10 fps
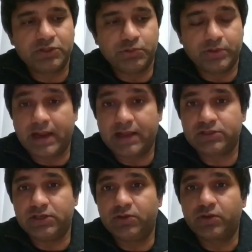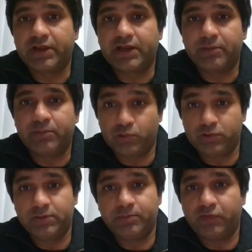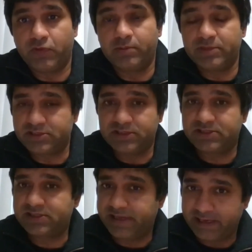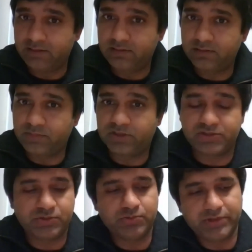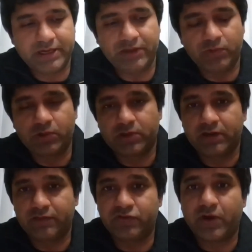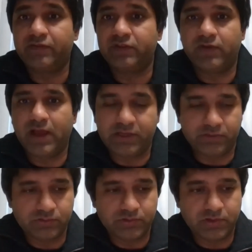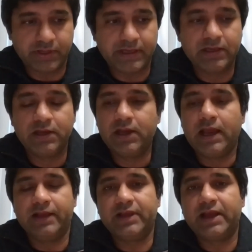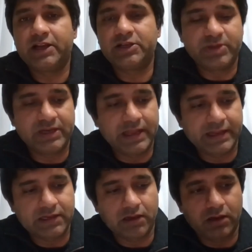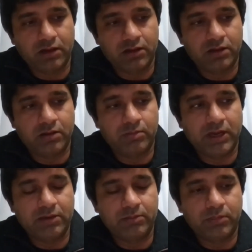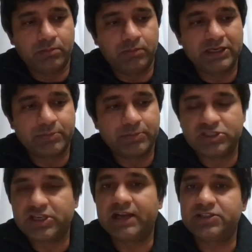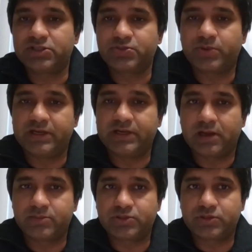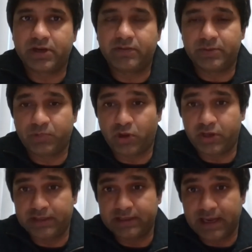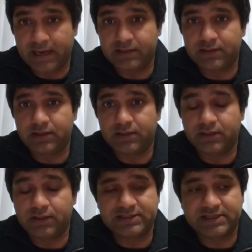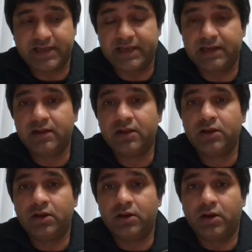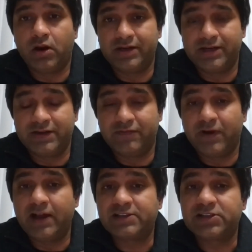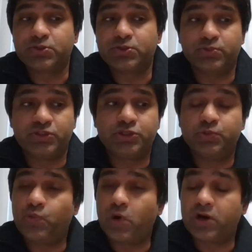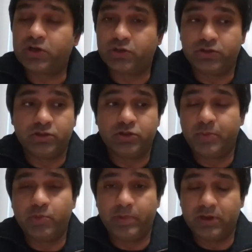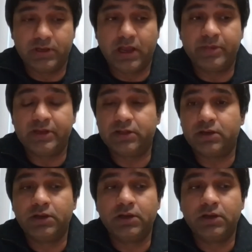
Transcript: you are actually looking at both the performance and the scale because you really want to kind of drive the value. Okay, mm-hmm. and that has been like uh, uh m- multiple challenges when it comes to kind of deploying that uh, at scale uh, on devices which you want to be mobile. I mean, the